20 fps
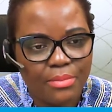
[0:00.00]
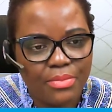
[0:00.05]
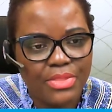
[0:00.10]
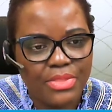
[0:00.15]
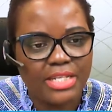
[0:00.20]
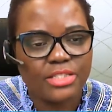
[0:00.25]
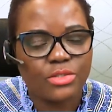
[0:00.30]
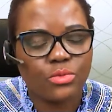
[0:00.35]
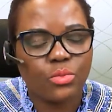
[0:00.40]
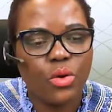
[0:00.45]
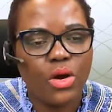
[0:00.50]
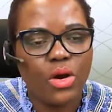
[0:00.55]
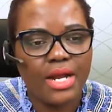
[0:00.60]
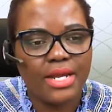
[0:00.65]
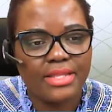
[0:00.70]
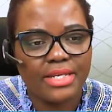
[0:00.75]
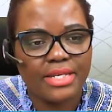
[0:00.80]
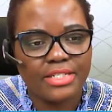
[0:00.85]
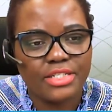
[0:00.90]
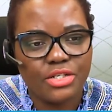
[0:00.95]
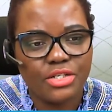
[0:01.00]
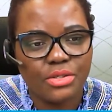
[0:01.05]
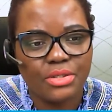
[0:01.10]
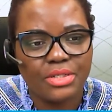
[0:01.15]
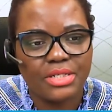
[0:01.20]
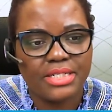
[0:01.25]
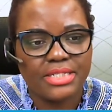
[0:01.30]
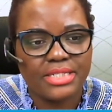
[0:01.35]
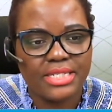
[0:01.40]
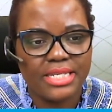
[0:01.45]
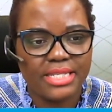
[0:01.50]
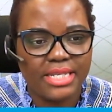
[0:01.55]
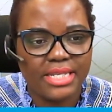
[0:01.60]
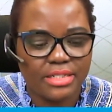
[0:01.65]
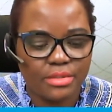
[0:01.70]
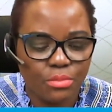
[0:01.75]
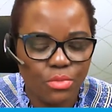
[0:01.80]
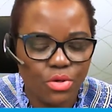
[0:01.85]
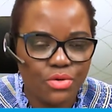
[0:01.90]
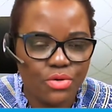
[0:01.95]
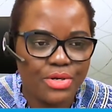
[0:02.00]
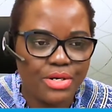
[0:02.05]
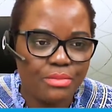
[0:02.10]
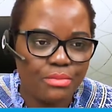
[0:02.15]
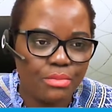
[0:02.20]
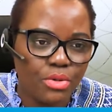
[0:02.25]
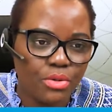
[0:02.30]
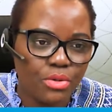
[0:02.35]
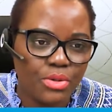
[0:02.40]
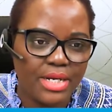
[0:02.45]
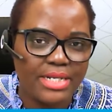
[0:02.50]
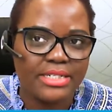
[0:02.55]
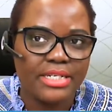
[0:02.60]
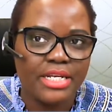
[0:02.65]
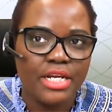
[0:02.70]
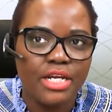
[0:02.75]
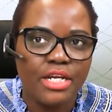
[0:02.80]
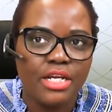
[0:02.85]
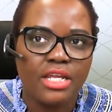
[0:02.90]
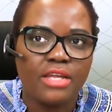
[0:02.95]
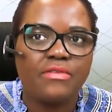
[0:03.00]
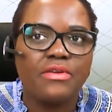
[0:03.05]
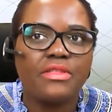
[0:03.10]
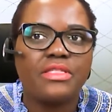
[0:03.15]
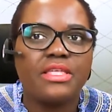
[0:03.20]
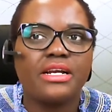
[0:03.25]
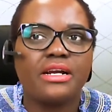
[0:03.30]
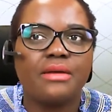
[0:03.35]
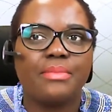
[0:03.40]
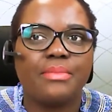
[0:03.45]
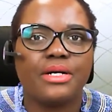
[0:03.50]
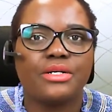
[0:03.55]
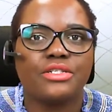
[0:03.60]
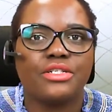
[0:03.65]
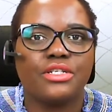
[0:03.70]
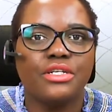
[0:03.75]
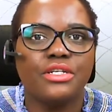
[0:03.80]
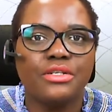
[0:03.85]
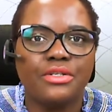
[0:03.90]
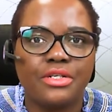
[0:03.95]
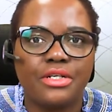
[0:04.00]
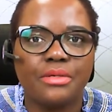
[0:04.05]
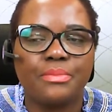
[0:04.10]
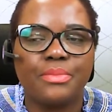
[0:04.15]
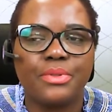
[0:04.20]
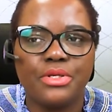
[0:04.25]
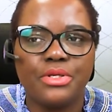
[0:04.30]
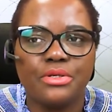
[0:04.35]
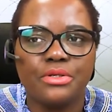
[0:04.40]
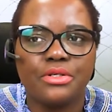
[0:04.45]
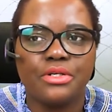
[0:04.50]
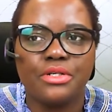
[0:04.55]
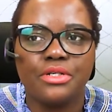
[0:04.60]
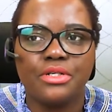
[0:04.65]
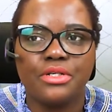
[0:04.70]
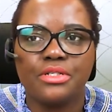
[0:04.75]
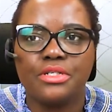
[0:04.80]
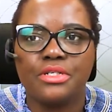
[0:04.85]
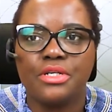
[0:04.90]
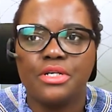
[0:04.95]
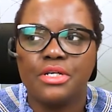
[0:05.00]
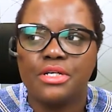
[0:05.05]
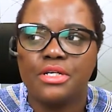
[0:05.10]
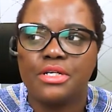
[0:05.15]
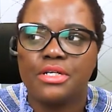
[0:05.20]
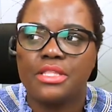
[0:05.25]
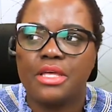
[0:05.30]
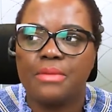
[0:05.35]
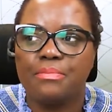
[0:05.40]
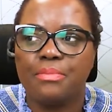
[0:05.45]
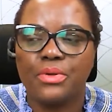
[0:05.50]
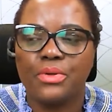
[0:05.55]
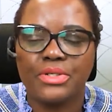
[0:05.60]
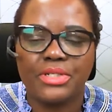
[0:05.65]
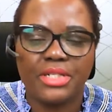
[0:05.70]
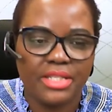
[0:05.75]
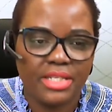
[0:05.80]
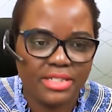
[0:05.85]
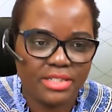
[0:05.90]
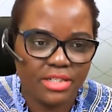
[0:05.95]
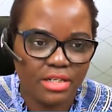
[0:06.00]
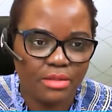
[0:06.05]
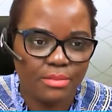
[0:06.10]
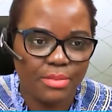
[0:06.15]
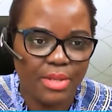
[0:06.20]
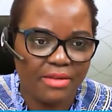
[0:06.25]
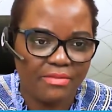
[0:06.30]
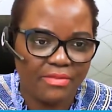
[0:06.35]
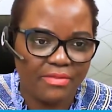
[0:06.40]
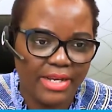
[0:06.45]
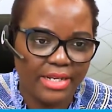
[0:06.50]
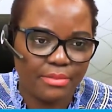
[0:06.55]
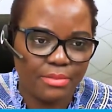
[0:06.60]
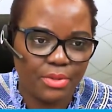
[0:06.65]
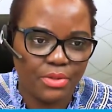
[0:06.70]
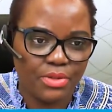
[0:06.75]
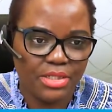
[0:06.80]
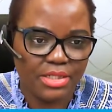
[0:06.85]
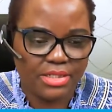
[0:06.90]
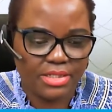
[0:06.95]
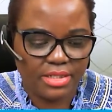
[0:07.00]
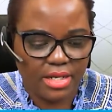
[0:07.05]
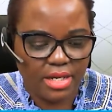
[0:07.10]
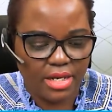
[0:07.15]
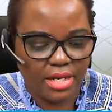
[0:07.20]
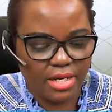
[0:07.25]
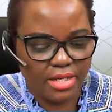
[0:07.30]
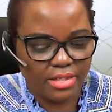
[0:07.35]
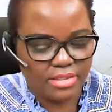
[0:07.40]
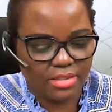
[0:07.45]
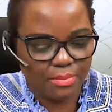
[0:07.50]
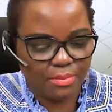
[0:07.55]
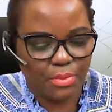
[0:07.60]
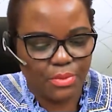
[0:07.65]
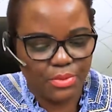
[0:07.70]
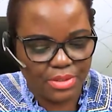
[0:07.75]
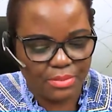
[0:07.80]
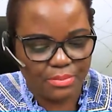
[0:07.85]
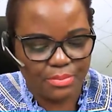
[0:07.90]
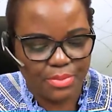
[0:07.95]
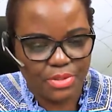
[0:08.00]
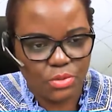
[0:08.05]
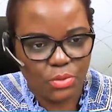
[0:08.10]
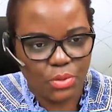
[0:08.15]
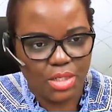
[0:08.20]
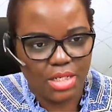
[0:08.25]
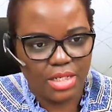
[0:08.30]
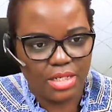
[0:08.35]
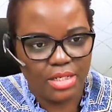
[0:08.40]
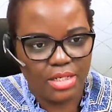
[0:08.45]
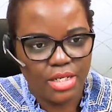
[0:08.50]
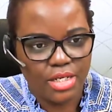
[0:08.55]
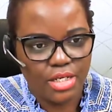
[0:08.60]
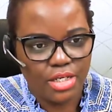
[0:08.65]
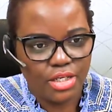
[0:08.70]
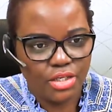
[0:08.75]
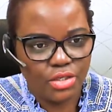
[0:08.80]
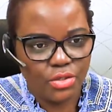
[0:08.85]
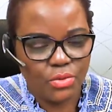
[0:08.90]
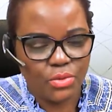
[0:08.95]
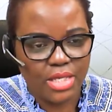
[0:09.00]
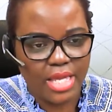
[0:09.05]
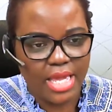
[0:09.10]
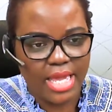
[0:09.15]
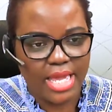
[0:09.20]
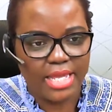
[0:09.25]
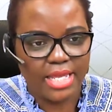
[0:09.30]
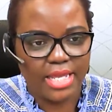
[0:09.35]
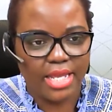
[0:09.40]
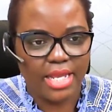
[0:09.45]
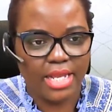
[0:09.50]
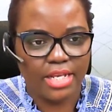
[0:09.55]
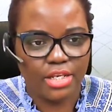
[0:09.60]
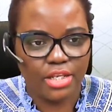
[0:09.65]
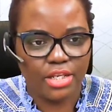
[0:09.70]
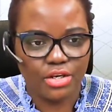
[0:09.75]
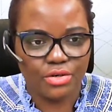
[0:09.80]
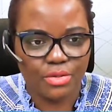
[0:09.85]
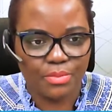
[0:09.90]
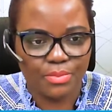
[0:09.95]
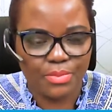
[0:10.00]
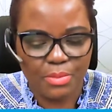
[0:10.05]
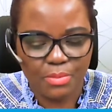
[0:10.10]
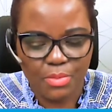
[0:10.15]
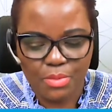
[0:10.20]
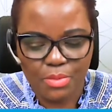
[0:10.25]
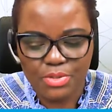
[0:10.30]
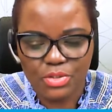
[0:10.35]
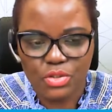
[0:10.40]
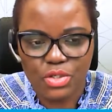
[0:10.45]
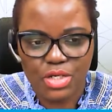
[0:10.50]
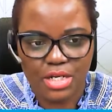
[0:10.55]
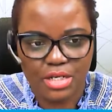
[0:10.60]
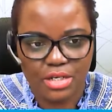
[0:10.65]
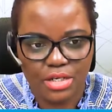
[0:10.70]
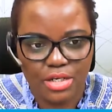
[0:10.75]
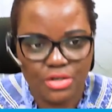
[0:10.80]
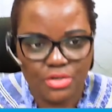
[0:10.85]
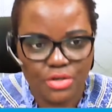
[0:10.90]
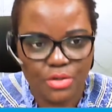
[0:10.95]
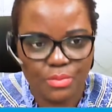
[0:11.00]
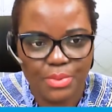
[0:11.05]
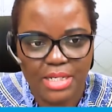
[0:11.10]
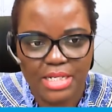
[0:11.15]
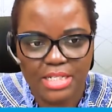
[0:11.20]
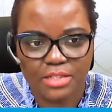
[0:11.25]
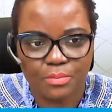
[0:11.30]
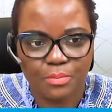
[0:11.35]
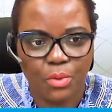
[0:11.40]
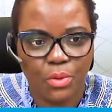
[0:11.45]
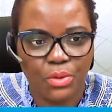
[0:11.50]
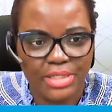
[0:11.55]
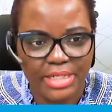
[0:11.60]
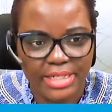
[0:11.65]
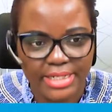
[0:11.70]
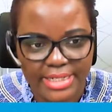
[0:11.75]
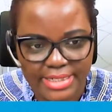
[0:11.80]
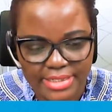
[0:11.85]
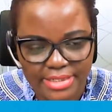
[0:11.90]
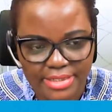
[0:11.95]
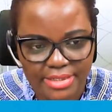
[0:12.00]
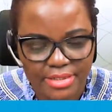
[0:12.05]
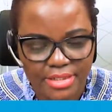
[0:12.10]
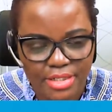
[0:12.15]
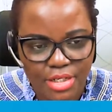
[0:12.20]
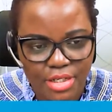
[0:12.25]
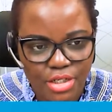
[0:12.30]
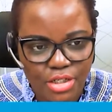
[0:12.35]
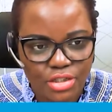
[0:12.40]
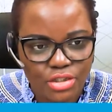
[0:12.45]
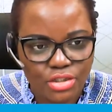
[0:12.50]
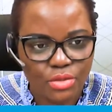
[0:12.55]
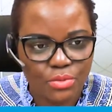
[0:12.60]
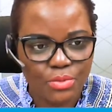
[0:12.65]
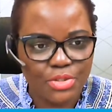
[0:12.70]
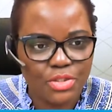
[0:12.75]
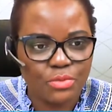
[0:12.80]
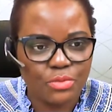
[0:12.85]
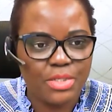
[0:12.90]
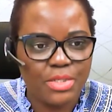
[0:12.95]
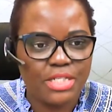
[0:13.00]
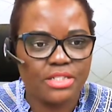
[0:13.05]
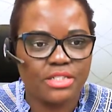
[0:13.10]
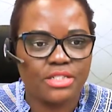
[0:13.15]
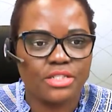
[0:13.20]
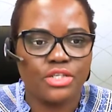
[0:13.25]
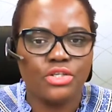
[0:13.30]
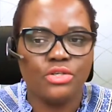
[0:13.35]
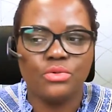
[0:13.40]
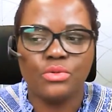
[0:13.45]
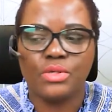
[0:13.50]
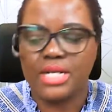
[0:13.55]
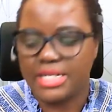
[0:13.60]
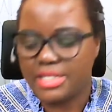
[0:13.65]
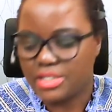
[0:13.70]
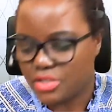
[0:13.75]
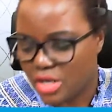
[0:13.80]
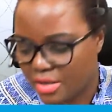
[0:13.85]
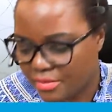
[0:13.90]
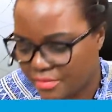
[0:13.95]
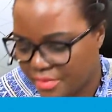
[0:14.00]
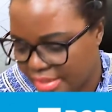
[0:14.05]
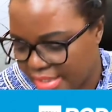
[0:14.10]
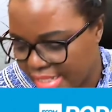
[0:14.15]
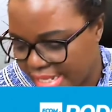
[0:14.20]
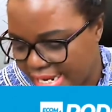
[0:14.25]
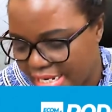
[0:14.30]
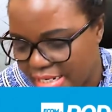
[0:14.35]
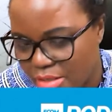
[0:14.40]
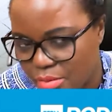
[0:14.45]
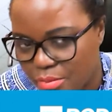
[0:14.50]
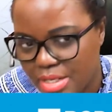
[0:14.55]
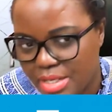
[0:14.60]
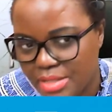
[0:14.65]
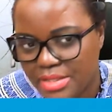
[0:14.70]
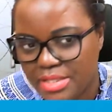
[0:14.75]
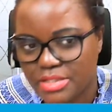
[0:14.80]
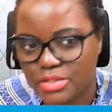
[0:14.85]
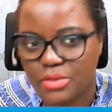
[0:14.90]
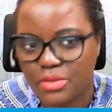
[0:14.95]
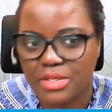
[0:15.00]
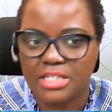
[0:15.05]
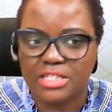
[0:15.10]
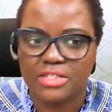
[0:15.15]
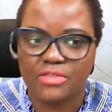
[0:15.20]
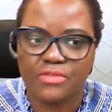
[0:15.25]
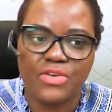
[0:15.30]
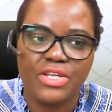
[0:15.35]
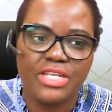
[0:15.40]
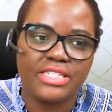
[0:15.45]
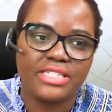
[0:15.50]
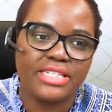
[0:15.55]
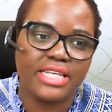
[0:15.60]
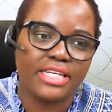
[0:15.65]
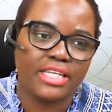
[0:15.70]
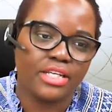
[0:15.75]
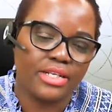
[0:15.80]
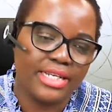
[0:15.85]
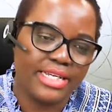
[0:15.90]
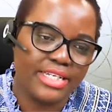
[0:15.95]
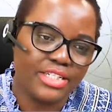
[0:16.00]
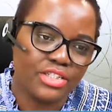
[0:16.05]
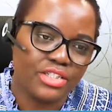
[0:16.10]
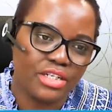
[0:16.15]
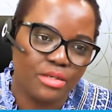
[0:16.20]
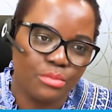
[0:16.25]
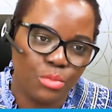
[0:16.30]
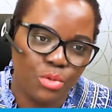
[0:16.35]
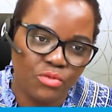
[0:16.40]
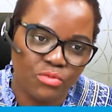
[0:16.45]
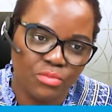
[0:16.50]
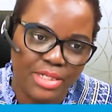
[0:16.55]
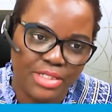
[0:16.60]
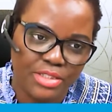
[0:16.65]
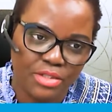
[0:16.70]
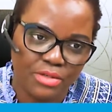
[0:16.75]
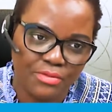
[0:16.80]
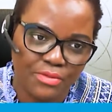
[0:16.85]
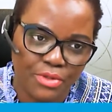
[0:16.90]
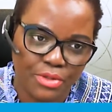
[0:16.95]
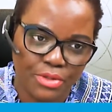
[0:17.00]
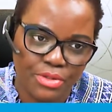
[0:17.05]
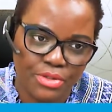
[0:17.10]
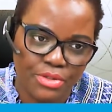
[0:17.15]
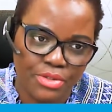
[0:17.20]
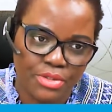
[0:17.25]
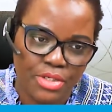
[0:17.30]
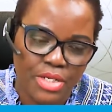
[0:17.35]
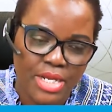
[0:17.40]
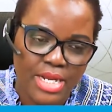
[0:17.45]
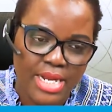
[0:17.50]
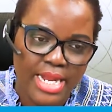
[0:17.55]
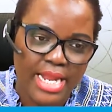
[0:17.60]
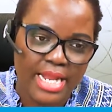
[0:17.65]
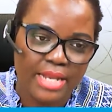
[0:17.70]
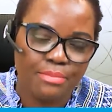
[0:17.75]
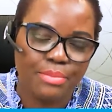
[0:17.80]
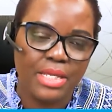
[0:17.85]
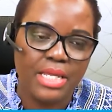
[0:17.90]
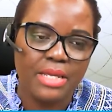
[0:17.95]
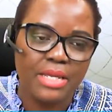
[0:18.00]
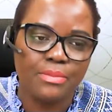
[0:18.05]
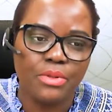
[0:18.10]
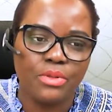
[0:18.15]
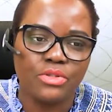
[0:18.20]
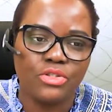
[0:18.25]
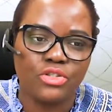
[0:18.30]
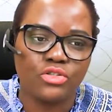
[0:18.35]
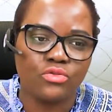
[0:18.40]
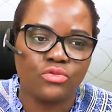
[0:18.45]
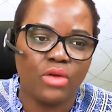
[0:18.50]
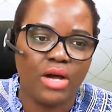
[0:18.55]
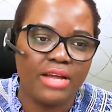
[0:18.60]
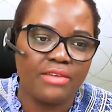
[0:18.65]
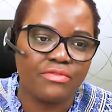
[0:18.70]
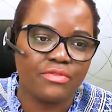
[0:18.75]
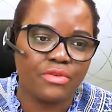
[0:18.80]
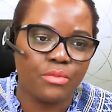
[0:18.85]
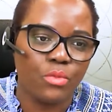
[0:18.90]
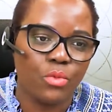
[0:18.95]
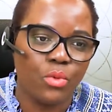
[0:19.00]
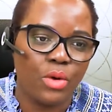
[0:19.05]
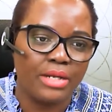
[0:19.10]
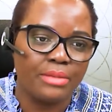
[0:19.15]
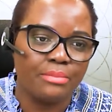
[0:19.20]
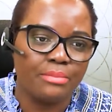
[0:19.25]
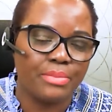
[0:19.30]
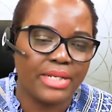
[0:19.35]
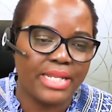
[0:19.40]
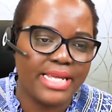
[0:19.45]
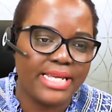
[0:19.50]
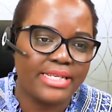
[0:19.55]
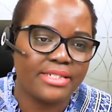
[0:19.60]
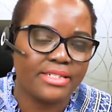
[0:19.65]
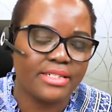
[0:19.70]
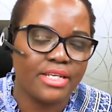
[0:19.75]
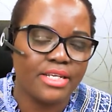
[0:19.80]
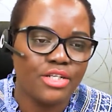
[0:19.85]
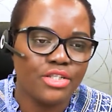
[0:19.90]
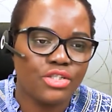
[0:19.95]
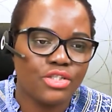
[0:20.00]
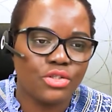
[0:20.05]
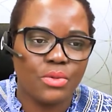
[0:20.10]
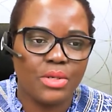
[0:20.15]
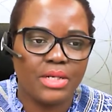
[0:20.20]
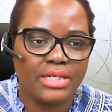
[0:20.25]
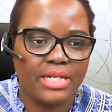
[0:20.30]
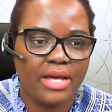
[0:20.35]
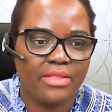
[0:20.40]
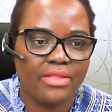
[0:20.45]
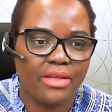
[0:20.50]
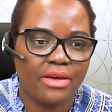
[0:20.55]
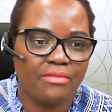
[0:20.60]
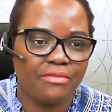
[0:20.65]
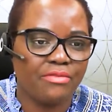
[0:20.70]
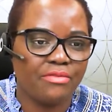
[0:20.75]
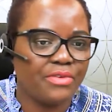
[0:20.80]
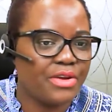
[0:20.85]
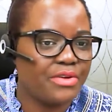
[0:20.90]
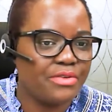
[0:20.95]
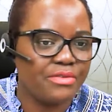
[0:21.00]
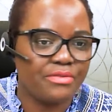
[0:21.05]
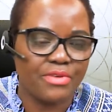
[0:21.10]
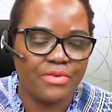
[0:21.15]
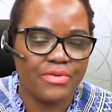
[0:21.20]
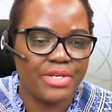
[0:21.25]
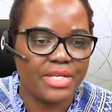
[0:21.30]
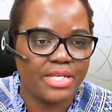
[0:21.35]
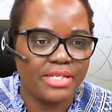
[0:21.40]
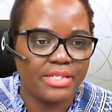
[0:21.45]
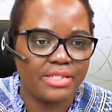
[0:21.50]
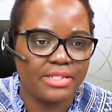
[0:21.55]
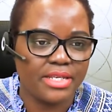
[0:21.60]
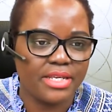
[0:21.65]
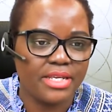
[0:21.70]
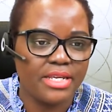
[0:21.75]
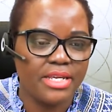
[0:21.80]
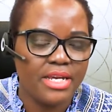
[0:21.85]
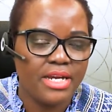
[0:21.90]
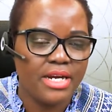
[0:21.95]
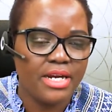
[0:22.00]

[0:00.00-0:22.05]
That's why that you're going to see that more and more. And if you think about Europe, the border that's going to be available, it's the border between UK and Europe. The moment you're in Europe, it's borderless. So which means you can travel anywhere. So there's free circulation and movement of goods, and people drive from one place to another very, very easy.